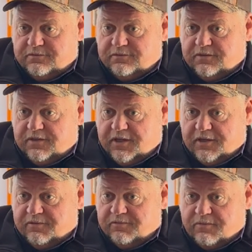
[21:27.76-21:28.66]

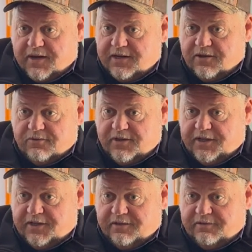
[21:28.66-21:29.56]
the waiting on
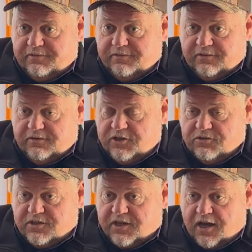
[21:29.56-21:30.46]
the
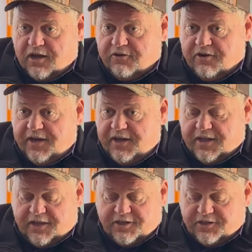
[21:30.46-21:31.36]
use of concrete
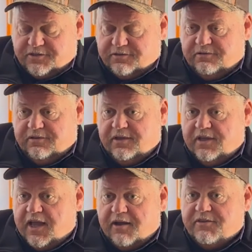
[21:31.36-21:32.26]
and
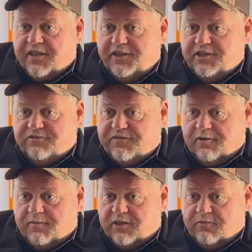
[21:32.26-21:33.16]
just everything just
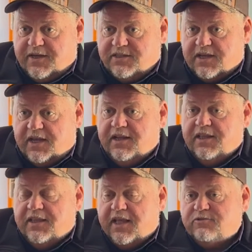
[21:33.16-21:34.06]
fell by the wayside.
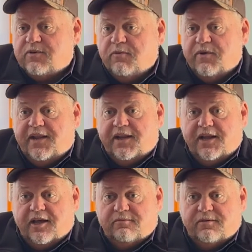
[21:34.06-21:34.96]
That's why we
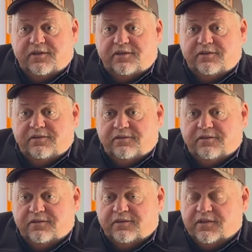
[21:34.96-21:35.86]
ended up with,
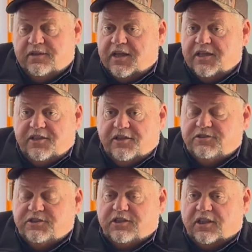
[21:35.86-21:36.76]
there's
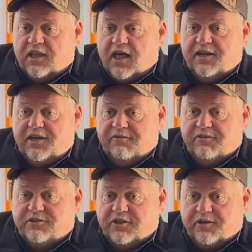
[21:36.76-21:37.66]
just a lot of
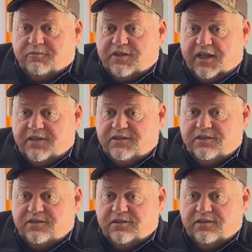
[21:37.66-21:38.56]
different
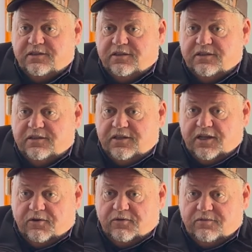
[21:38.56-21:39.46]
circumstances, you know.